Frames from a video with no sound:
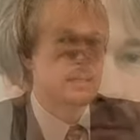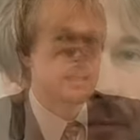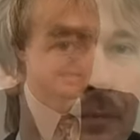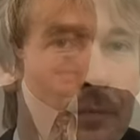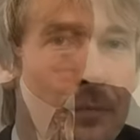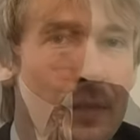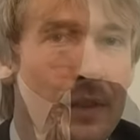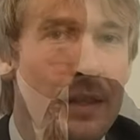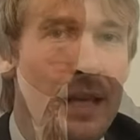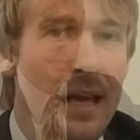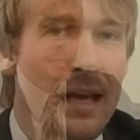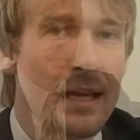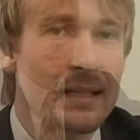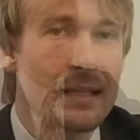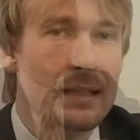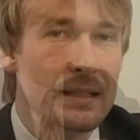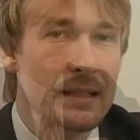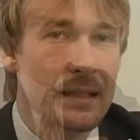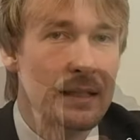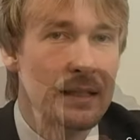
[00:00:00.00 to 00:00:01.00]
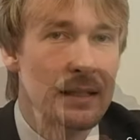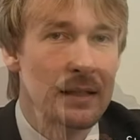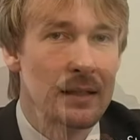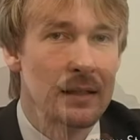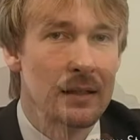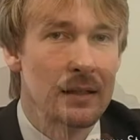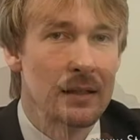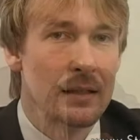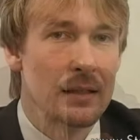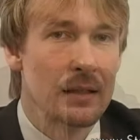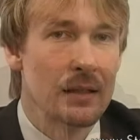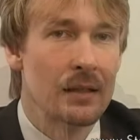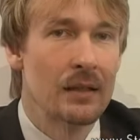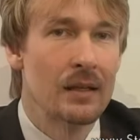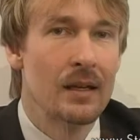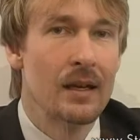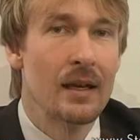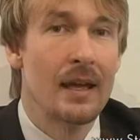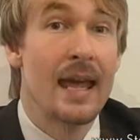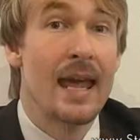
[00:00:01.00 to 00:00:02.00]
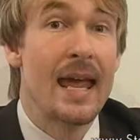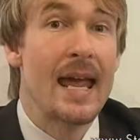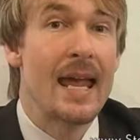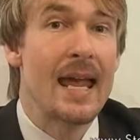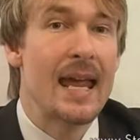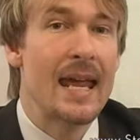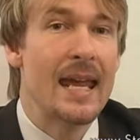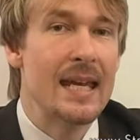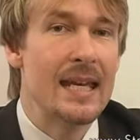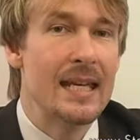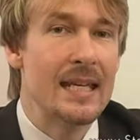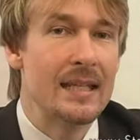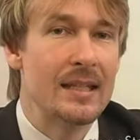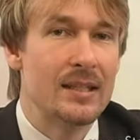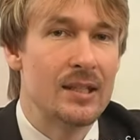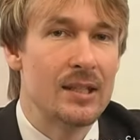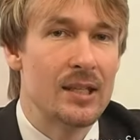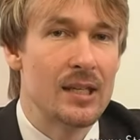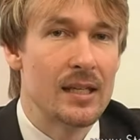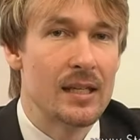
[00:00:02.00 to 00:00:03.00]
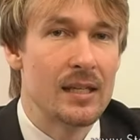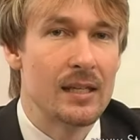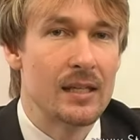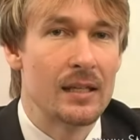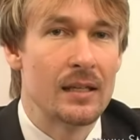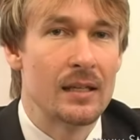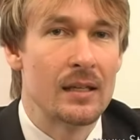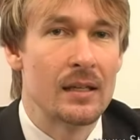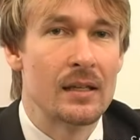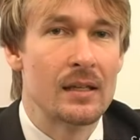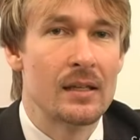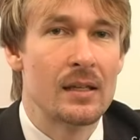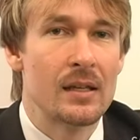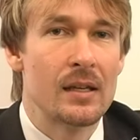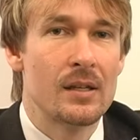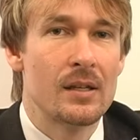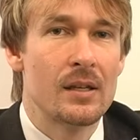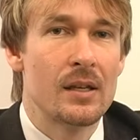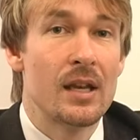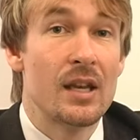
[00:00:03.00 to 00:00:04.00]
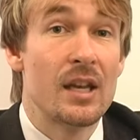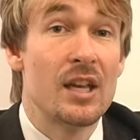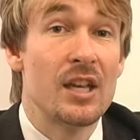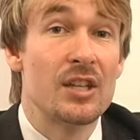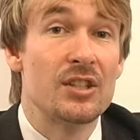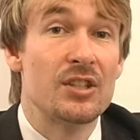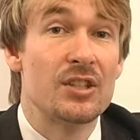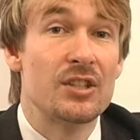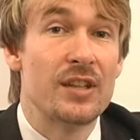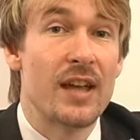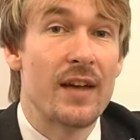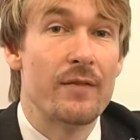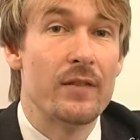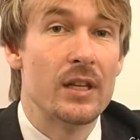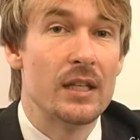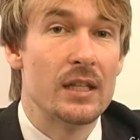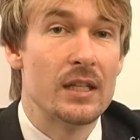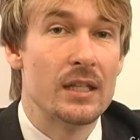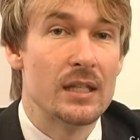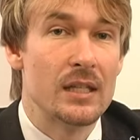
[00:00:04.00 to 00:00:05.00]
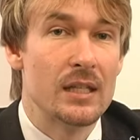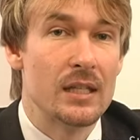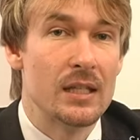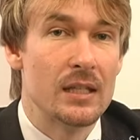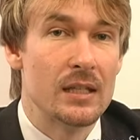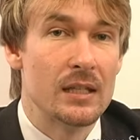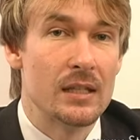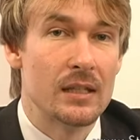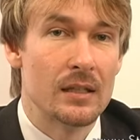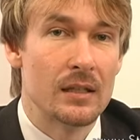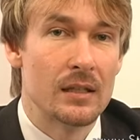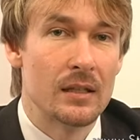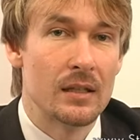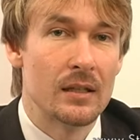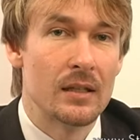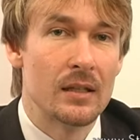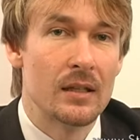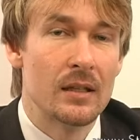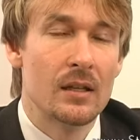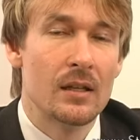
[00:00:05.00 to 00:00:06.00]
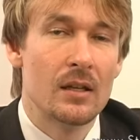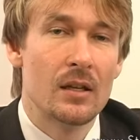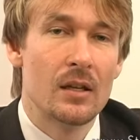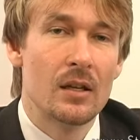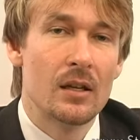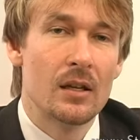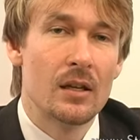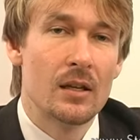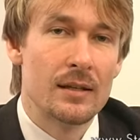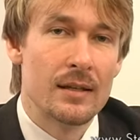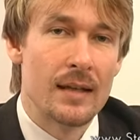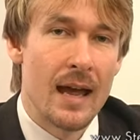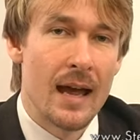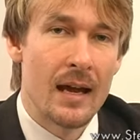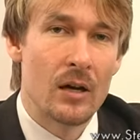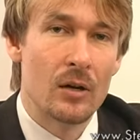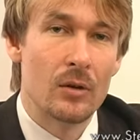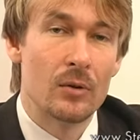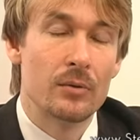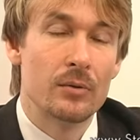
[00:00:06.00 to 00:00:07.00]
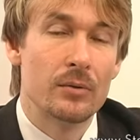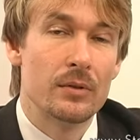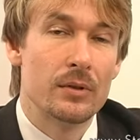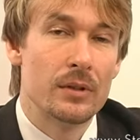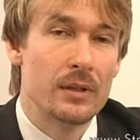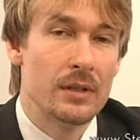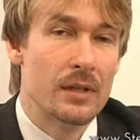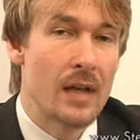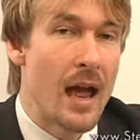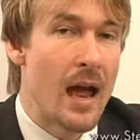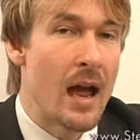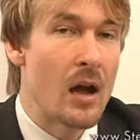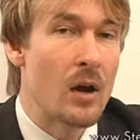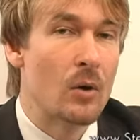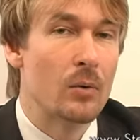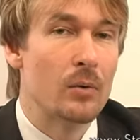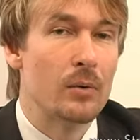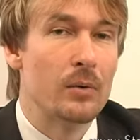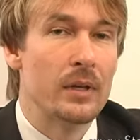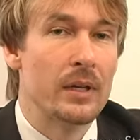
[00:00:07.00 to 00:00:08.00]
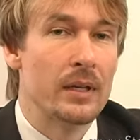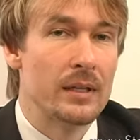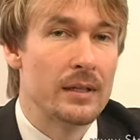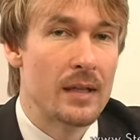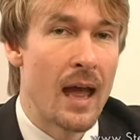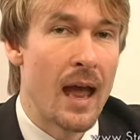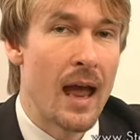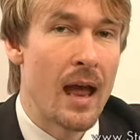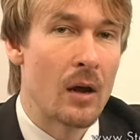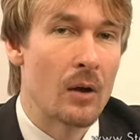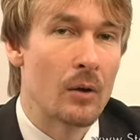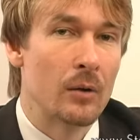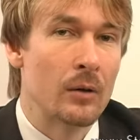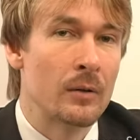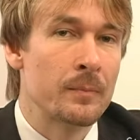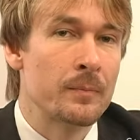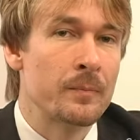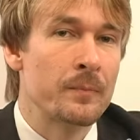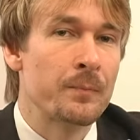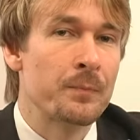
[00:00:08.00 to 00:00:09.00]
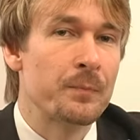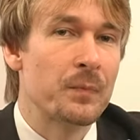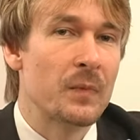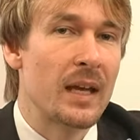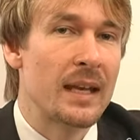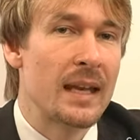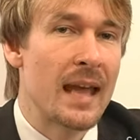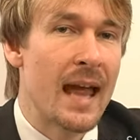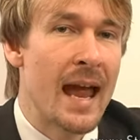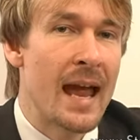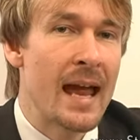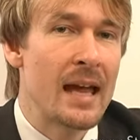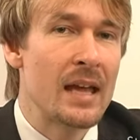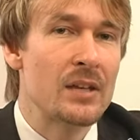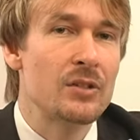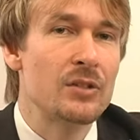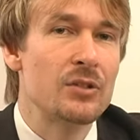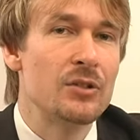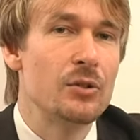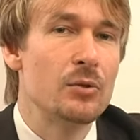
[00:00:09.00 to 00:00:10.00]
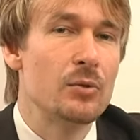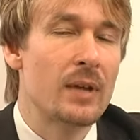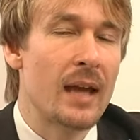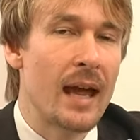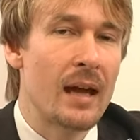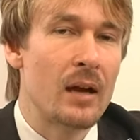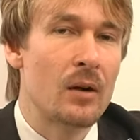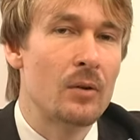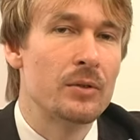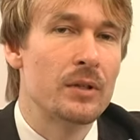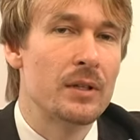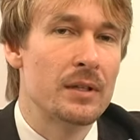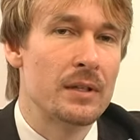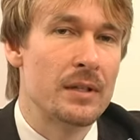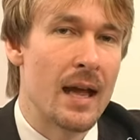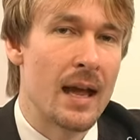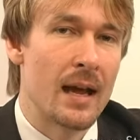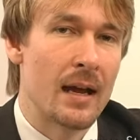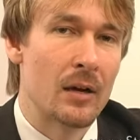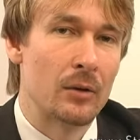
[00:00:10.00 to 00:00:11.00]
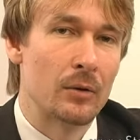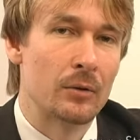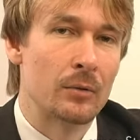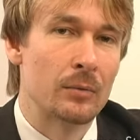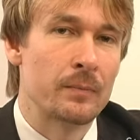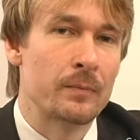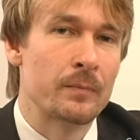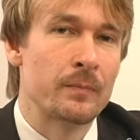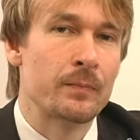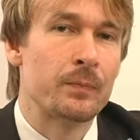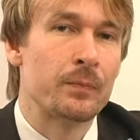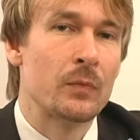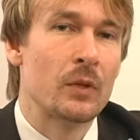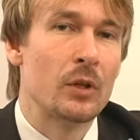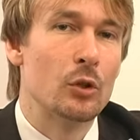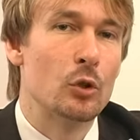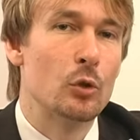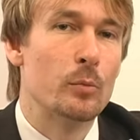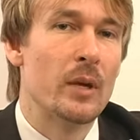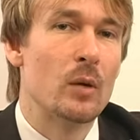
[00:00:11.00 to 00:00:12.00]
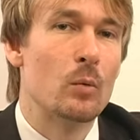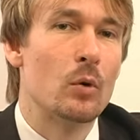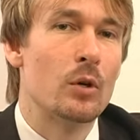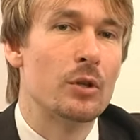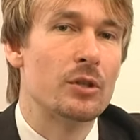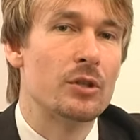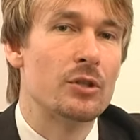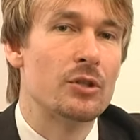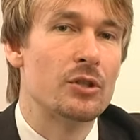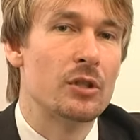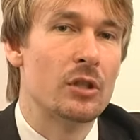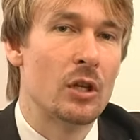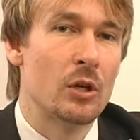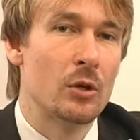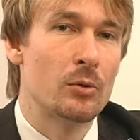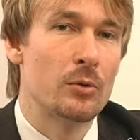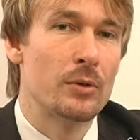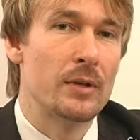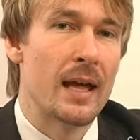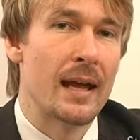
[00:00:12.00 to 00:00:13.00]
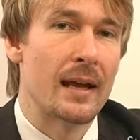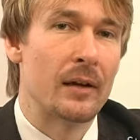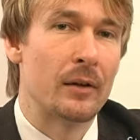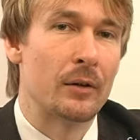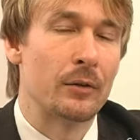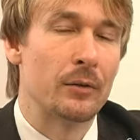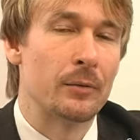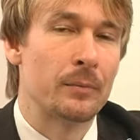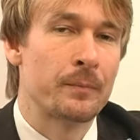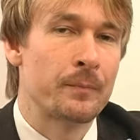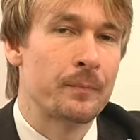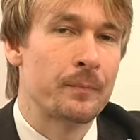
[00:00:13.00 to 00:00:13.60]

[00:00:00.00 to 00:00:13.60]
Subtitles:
19, 18, 17, down, down, down. And as you count down, you may want to slow down.